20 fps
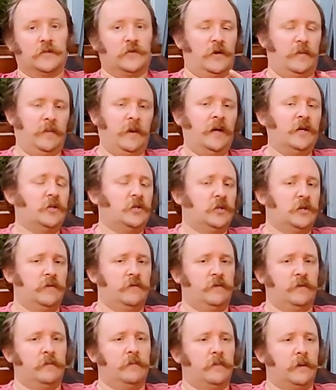So I'm not sure
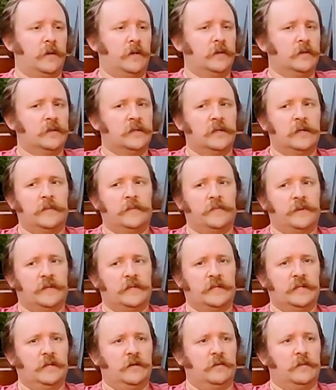if the malt, the
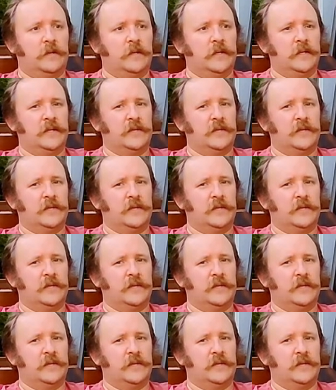single malt,